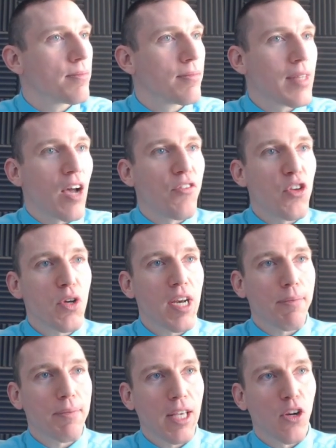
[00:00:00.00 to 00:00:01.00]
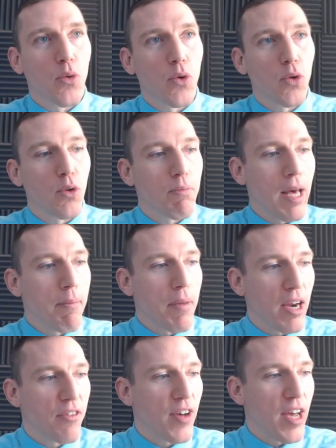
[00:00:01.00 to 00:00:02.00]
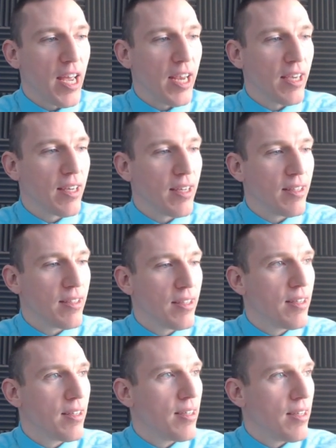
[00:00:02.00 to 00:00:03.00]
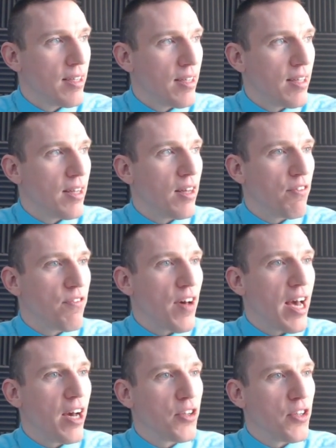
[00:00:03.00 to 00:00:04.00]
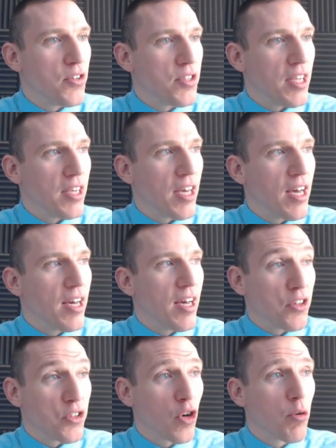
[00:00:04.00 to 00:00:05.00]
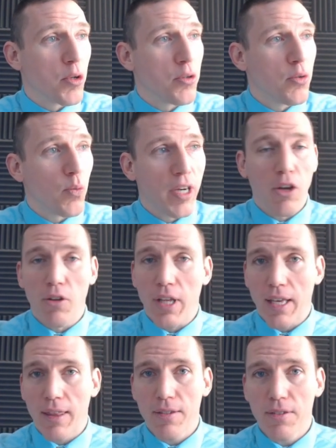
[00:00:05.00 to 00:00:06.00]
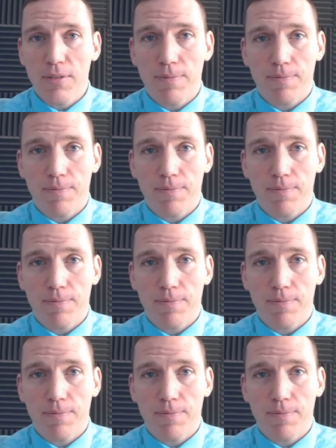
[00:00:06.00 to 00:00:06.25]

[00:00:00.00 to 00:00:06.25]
Now, if you can update a rule by modifying the file using a, uh, a terminal window like this,